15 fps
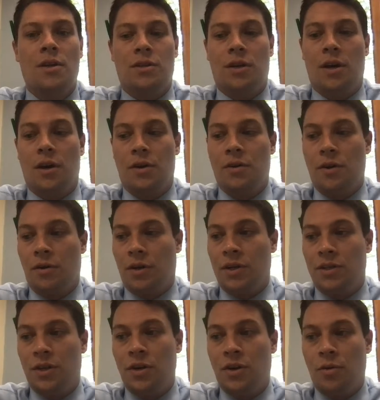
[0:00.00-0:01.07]
to,
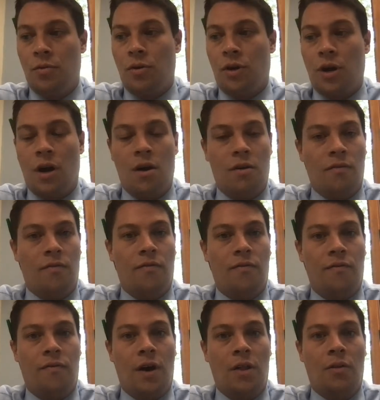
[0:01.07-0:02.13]
continue to work hard and
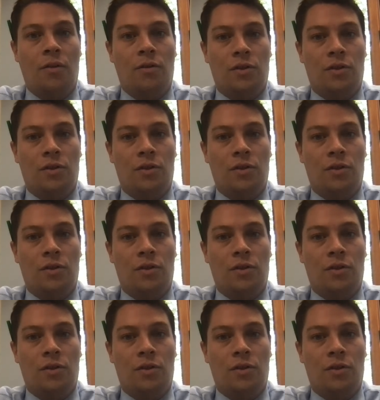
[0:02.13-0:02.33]
follow